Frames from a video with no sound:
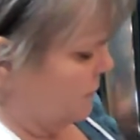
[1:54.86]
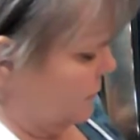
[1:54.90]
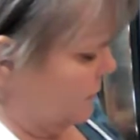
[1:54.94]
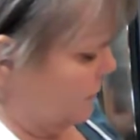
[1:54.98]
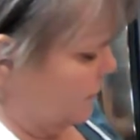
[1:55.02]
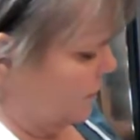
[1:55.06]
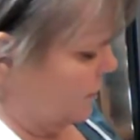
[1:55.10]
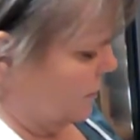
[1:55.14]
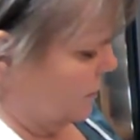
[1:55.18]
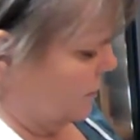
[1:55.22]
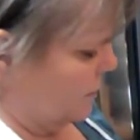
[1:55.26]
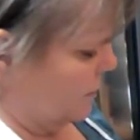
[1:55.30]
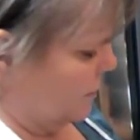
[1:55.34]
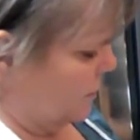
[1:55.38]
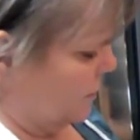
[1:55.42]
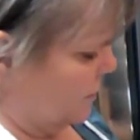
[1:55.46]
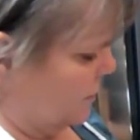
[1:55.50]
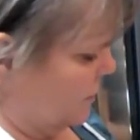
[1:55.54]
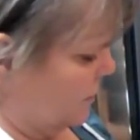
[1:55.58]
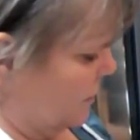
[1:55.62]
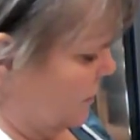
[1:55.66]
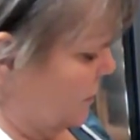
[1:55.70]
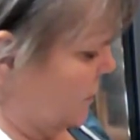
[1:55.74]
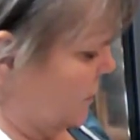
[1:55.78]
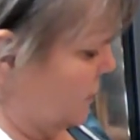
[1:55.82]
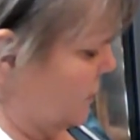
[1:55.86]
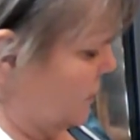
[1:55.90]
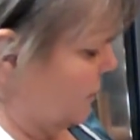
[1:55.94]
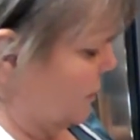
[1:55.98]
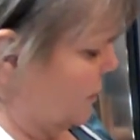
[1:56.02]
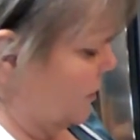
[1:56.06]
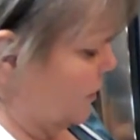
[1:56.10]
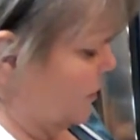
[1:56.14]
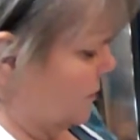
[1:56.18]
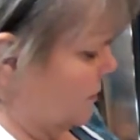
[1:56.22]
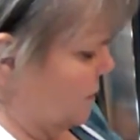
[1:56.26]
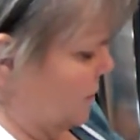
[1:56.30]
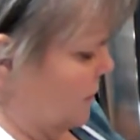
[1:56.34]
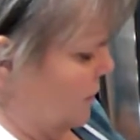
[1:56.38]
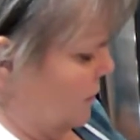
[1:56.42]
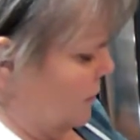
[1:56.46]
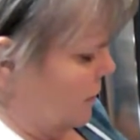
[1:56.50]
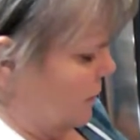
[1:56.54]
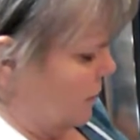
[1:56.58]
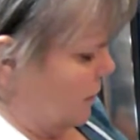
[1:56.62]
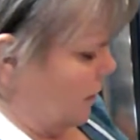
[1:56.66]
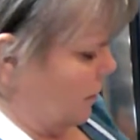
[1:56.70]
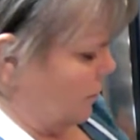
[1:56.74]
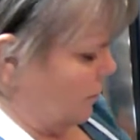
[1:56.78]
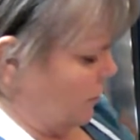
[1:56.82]
is just,
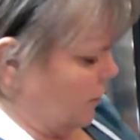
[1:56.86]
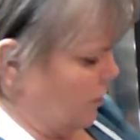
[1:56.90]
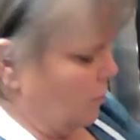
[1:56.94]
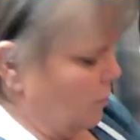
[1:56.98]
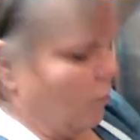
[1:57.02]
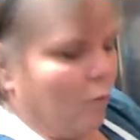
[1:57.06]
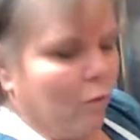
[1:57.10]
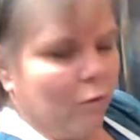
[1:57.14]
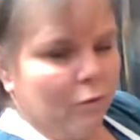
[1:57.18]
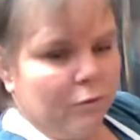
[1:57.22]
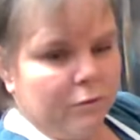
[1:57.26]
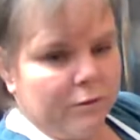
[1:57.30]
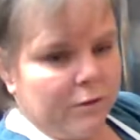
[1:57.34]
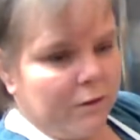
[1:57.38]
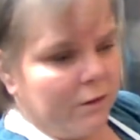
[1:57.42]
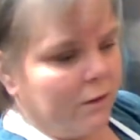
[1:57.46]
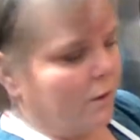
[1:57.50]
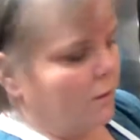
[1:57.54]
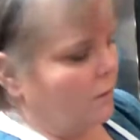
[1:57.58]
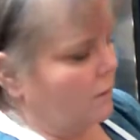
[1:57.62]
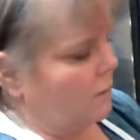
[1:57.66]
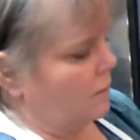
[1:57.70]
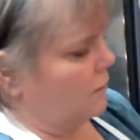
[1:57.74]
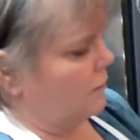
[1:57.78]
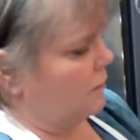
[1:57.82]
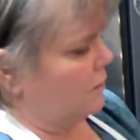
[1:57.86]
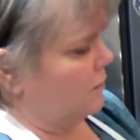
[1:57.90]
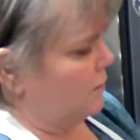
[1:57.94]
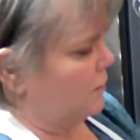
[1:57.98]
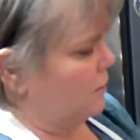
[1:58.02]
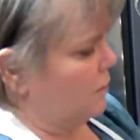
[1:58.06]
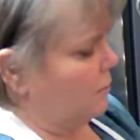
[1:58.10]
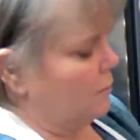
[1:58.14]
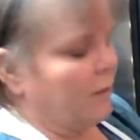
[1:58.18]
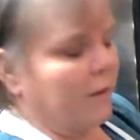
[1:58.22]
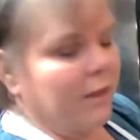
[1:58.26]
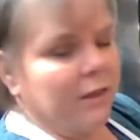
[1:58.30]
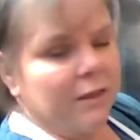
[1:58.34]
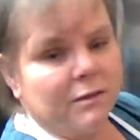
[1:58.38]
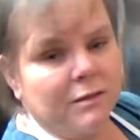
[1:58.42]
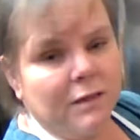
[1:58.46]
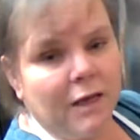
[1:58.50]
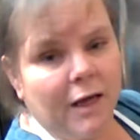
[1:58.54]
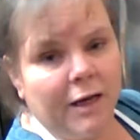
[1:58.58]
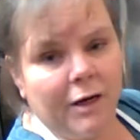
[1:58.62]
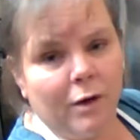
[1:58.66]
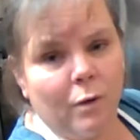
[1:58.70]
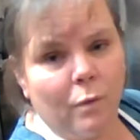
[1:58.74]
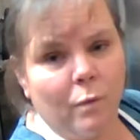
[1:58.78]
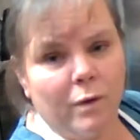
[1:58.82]
I'm going to pulse it, because
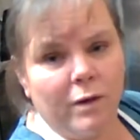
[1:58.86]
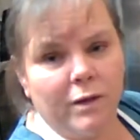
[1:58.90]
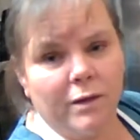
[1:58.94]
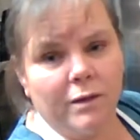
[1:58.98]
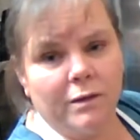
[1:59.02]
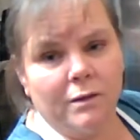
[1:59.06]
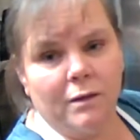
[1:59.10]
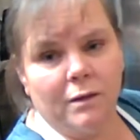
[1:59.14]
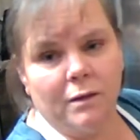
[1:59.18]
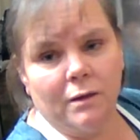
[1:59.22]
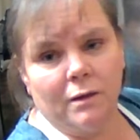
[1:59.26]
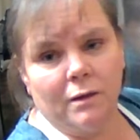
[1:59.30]
I don't want it